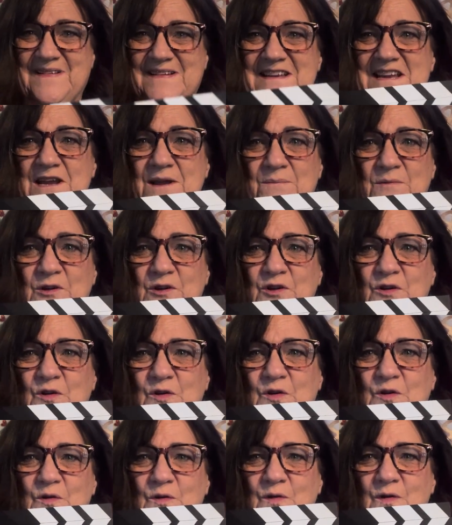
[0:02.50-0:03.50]

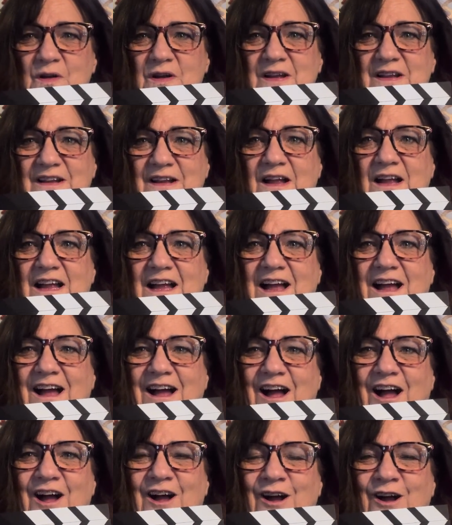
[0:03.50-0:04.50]
Temu.
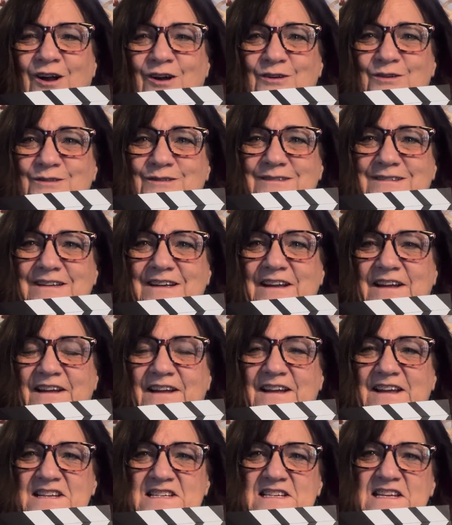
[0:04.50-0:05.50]
Oh,
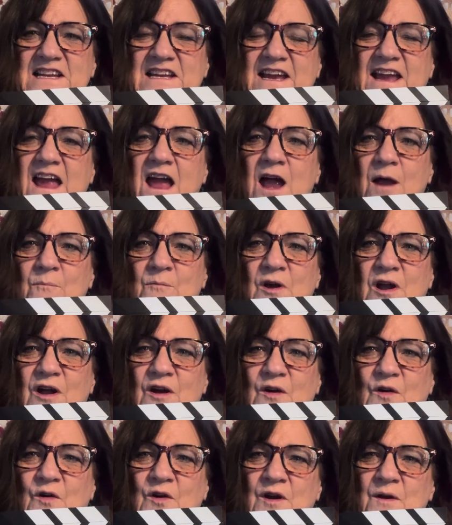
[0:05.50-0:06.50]
is it a camera
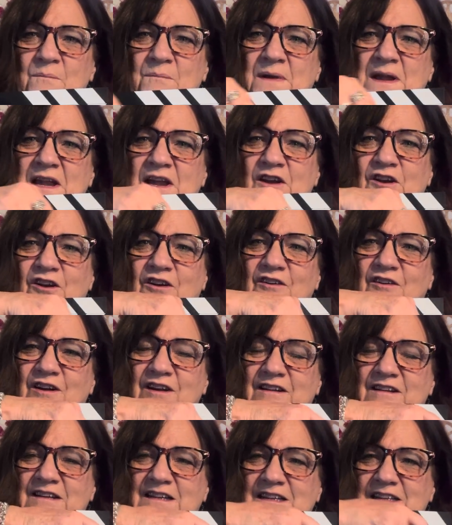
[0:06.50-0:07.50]
or a mirror?
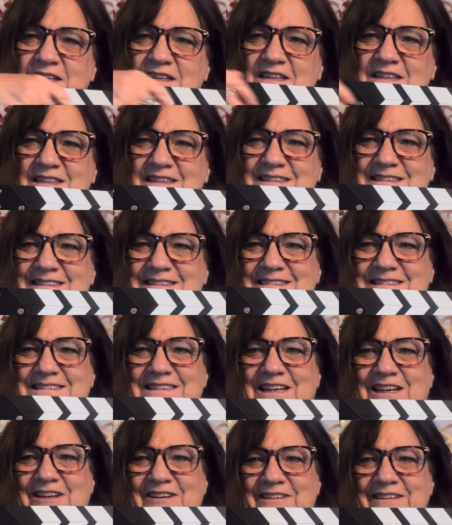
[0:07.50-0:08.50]

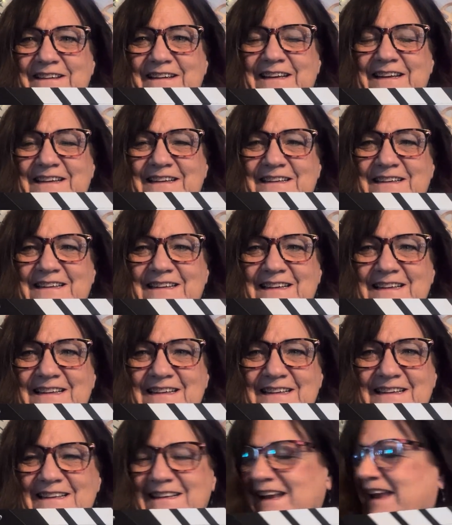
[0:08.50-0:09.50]
Sorry.
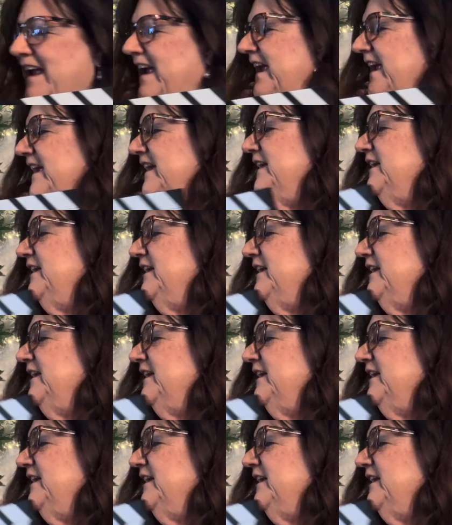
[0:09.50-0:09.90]
Okay.